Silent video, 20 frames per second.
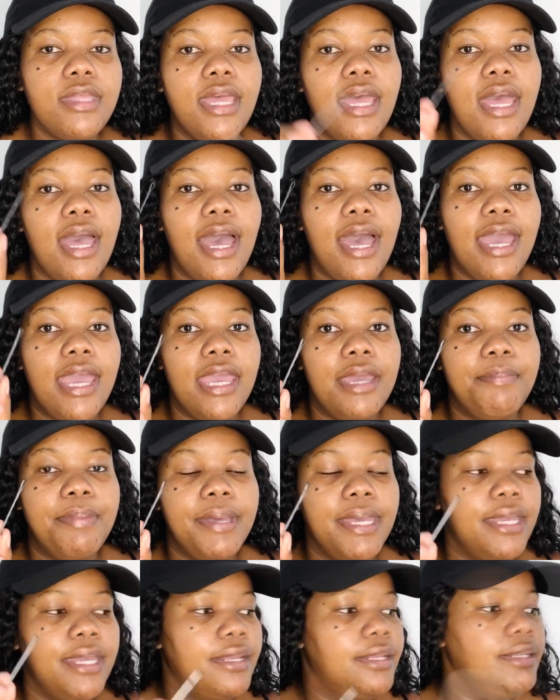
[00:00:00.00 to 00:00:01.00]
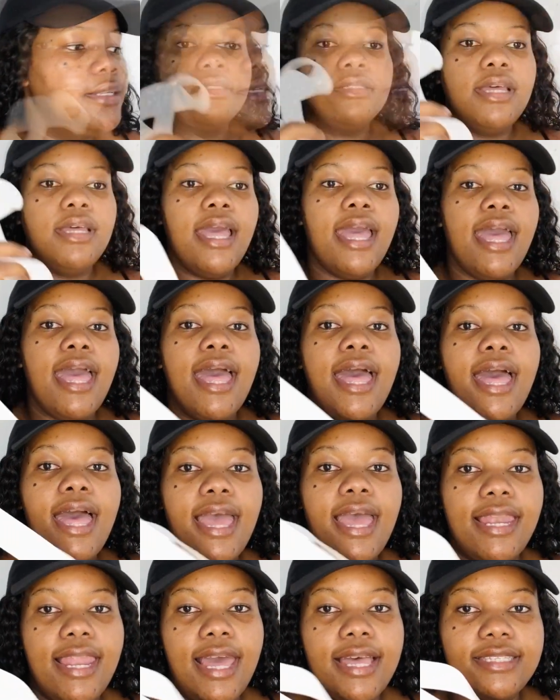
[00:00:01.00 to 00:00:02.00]
hairpin,
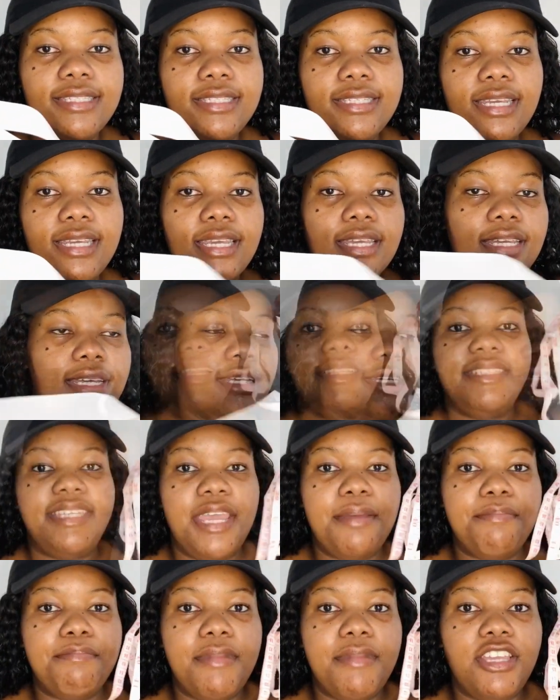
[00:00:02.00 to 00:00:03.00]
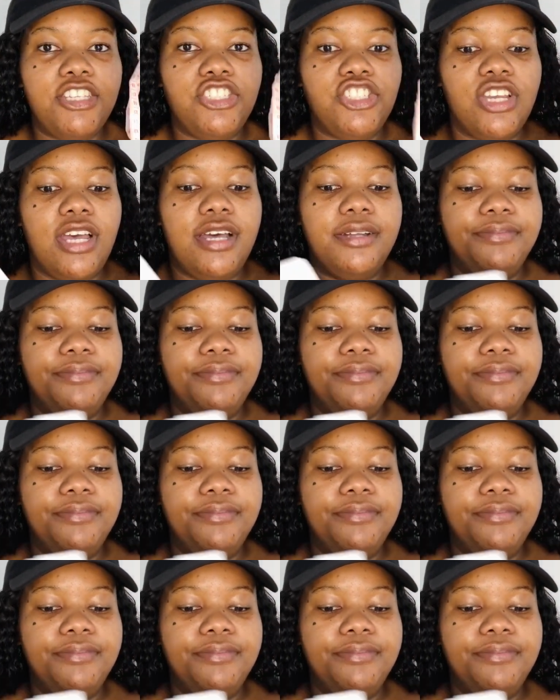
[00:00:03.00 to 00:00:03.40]
elastic, a tape measure.